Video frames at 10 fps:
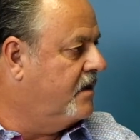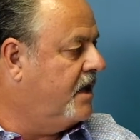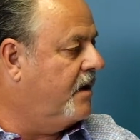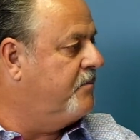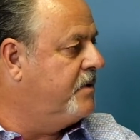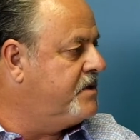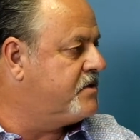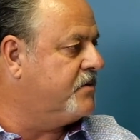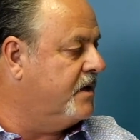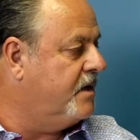that
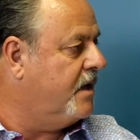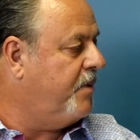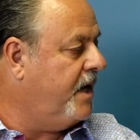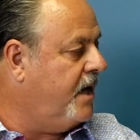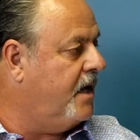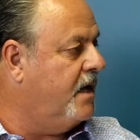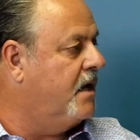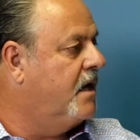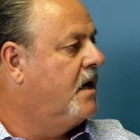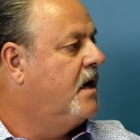misery, that pain
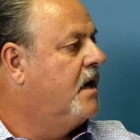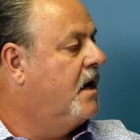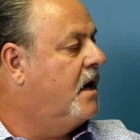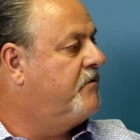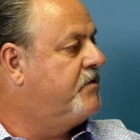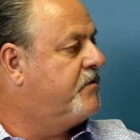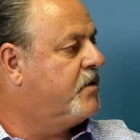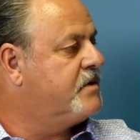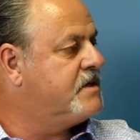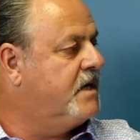of
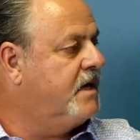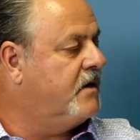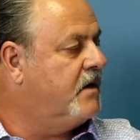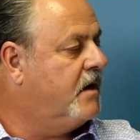divorce later?